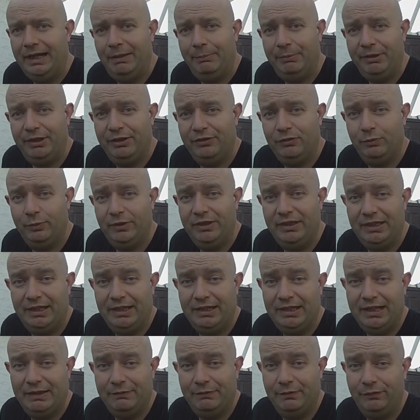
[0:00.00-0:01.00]
because we
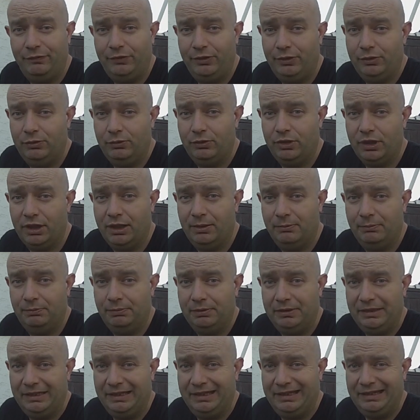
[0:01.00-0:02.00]
did have a few
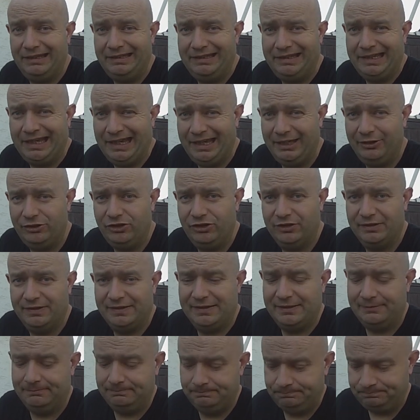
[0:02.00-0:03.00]

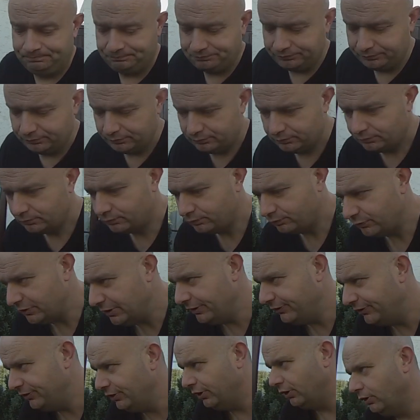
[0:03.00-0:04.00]
complications.
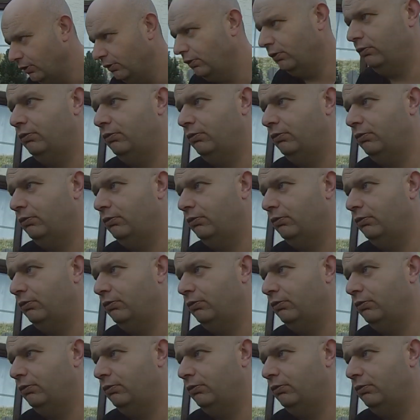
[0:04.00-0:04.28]
So